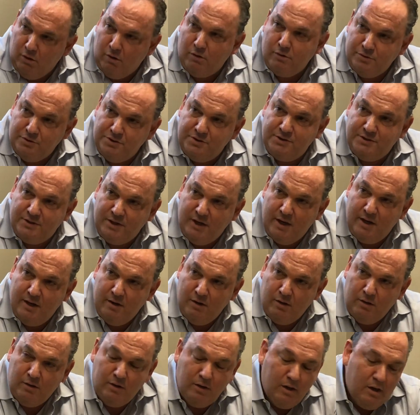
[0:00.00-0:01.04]

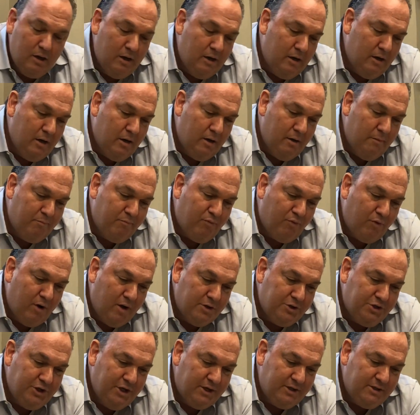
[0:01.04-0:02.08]
large-scale
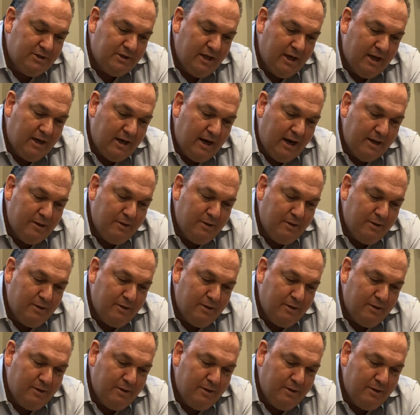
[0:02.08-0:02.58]
projects that